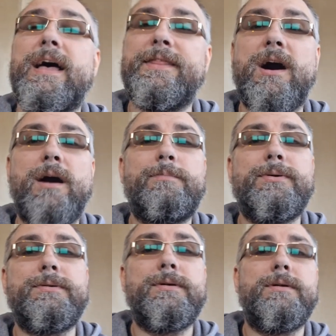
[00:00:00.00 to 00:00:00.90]
add
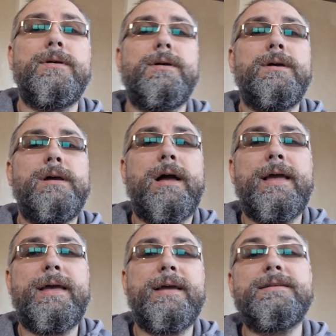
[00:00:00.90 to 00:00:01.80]
up.
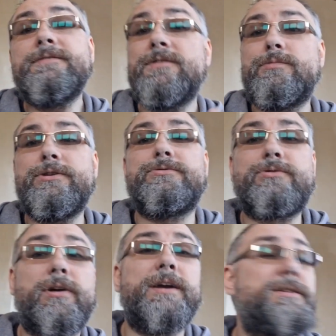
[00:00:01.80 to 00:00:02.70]
And even when you're
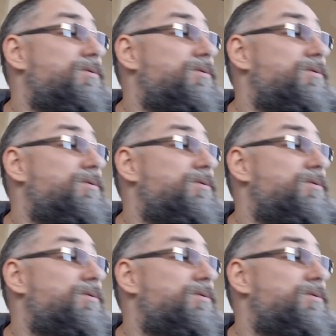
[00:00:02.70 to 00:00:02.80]
trying